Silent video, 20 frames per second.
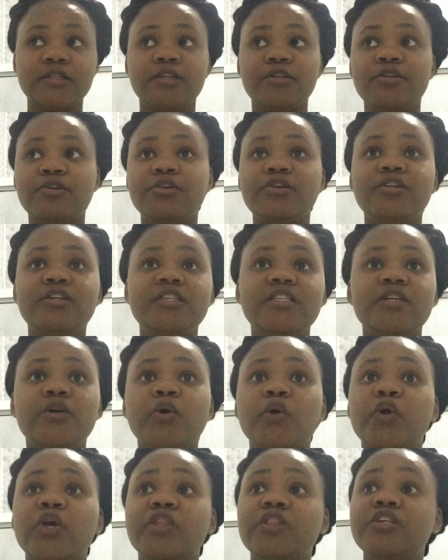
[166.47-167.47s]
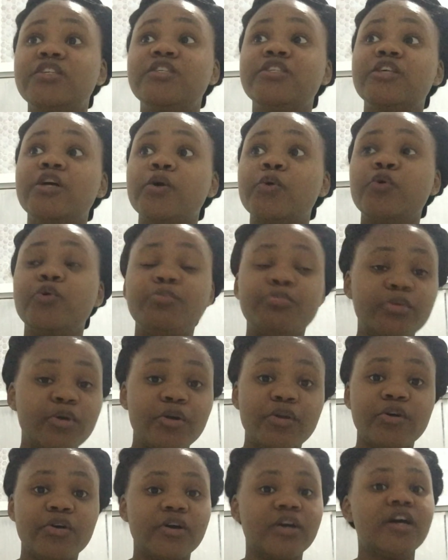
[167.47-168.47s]
And you're going to say, okay, this is a good
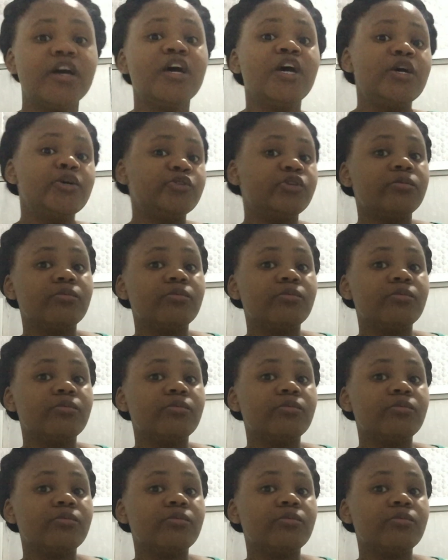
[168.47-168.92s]
product,